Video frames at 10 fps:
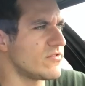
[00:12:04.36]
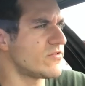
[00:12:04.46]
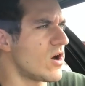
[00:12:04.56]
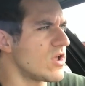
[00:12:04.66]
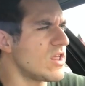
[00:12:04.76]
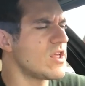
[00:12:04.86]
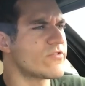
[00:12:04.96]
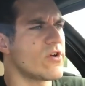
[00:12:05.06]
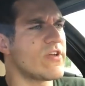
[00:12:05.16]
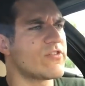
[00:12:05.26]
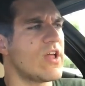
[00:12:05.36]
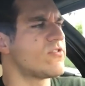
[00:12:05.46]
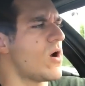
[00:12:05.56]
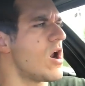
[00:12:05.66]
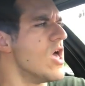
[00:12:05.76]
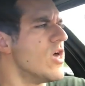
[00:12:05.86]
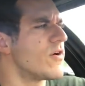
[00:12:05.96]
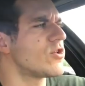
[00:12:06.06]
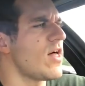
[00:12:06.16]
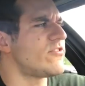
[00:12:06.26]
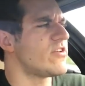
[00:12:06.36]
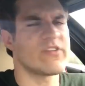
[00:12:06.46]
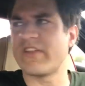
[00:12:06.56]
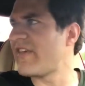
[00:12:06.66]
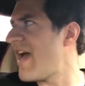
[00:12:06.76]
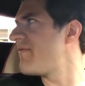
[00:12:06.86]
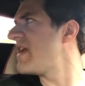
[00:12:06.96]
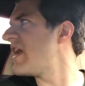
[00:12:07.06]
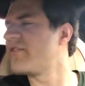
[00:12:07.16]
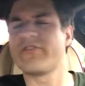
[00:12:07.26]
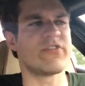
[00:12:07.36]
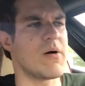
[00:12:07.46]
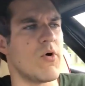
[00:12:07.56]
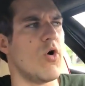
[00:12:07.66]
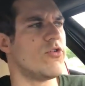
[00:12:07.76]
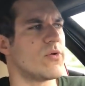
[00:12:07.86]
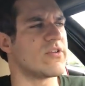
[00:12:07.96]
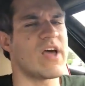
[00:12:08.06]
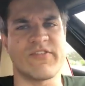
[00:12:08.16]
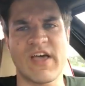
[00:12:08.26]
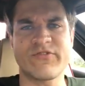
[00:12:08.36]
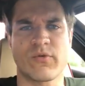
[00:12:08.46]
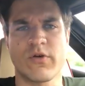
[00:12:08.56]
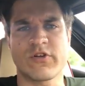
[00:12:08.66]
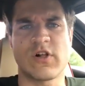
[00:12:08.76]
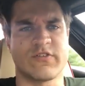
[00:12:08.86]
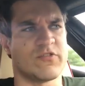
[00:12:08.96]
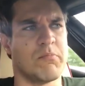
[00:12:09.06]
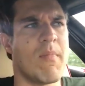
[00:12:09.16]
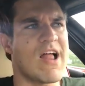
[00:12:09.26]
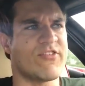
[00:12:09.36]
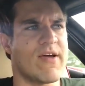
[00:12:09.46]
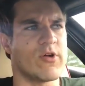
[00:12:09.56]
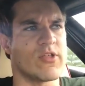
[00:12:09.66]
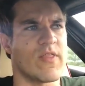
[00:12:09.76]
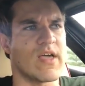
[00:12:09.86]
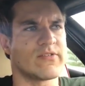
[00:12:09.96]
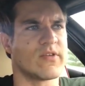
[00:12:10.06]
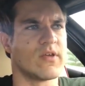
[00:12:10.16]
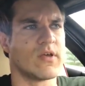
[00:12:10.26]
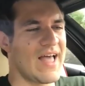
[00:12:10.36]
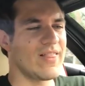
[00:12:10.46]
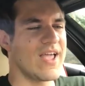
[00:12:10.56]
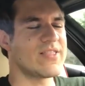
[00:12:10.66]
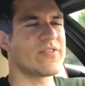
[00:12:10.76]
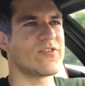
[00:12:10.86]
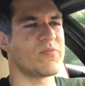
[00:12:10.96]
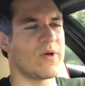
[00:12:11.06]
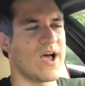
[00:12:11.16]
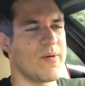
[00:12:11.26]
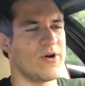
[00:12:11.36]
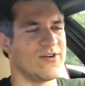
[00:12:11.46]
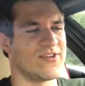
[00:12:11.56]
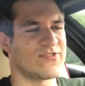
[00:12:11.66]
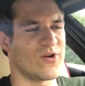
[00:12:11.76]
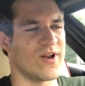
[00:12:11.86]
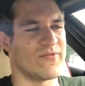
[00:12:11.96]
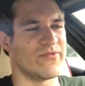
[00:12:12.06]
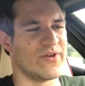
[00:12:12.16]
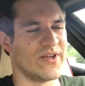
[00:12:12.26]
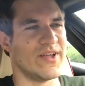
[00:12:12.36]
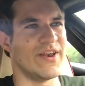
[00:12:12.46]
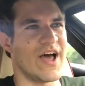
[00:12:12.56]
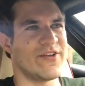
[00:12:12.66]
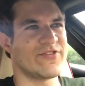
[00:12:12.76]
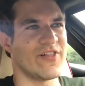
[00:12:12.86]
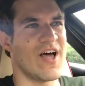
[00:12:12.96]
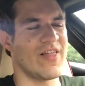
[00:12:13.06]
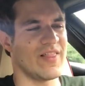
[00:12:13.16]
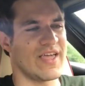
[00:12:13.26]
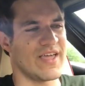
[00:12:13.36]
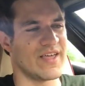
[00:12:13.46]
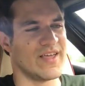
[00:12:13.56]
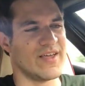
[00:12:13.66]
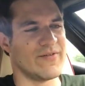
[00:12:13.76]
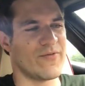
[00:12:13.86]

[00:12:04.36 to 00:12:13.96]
Getting it started is actually not so hard. The clutch isn't as heavy as some older exotic. Testarossa clutch is much heavier than this. I like that the speedometer just sort of nonchalantly